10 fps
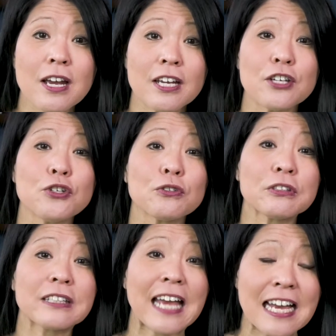because you're
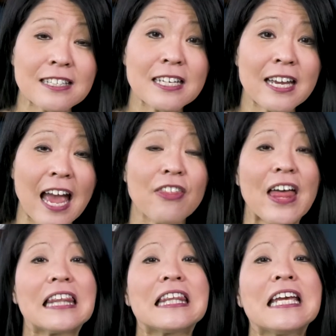canceling out
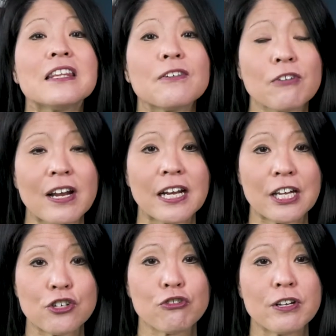that length of credit
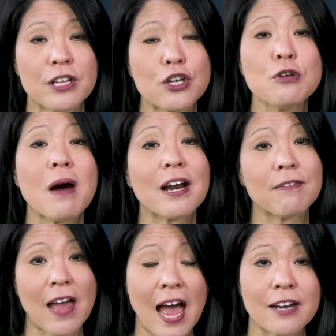history that you might
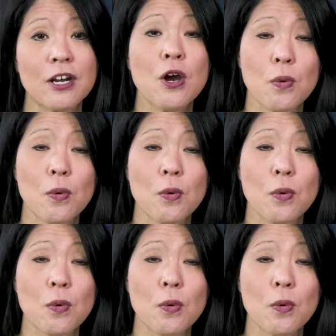have had